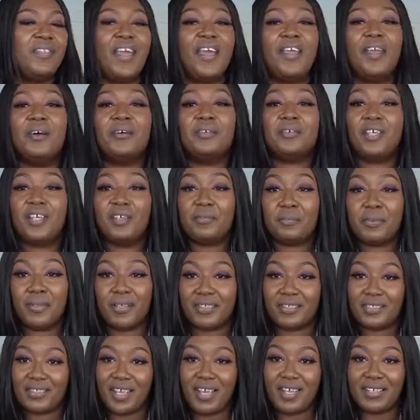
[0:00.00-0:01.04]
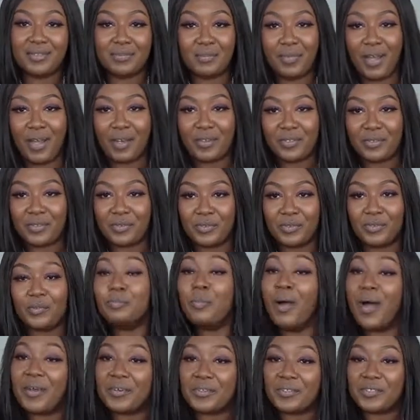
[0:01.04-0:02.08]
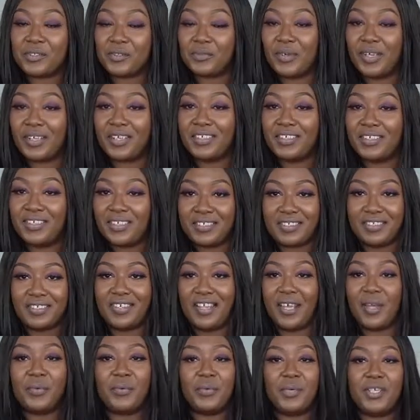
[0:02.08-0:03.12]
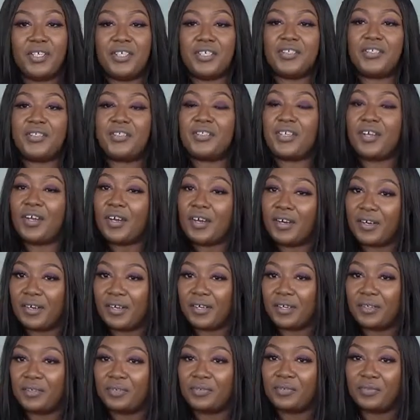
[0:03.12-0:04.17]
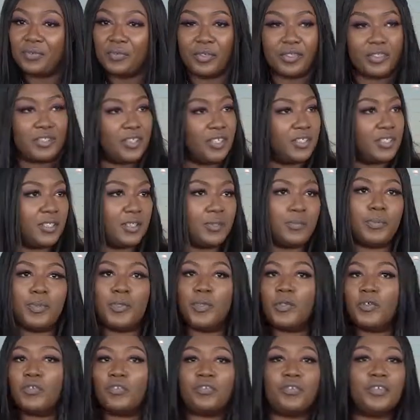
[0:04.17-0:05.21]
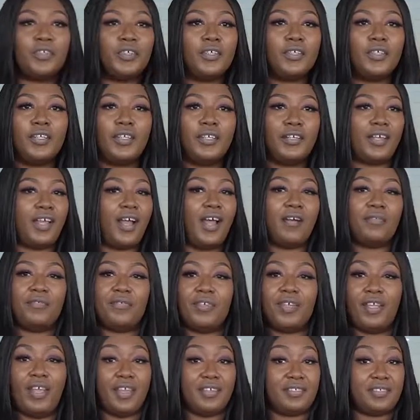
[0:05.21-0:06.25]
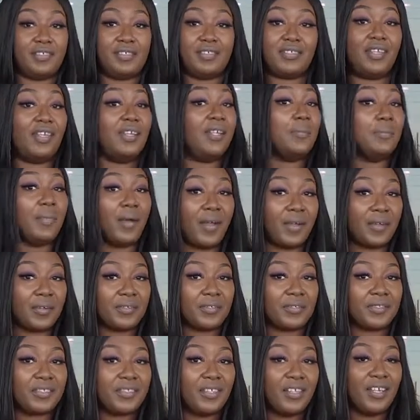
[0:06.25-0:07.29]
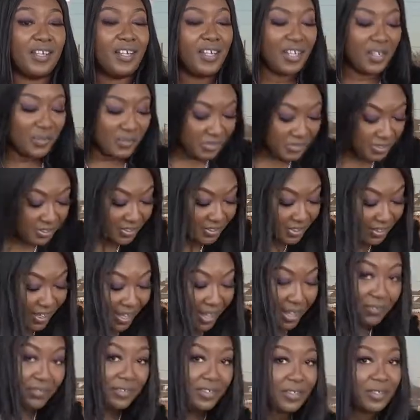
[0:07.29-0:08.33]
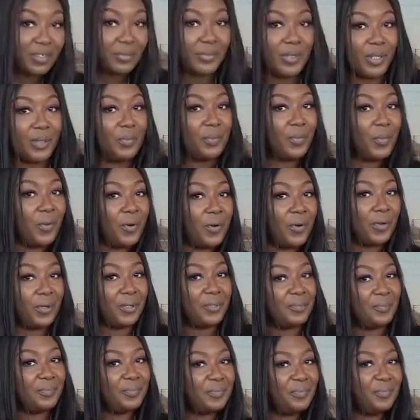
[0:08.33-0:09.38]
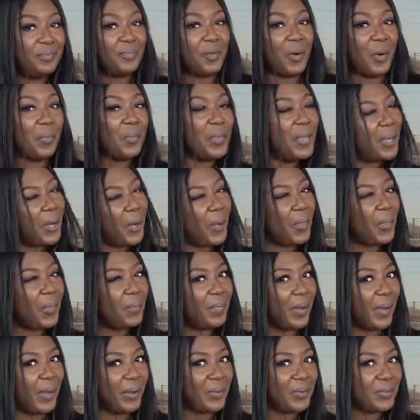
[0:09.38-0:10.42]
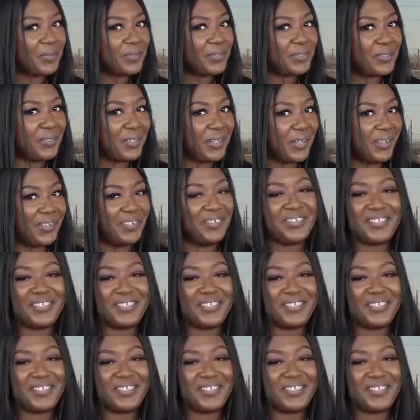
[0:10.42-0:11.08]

they don't get plus size model, models the recognition that we deserve. We're just as beautiful and confident as the skinny models. We just have a little bit more more meat on the bones, you know?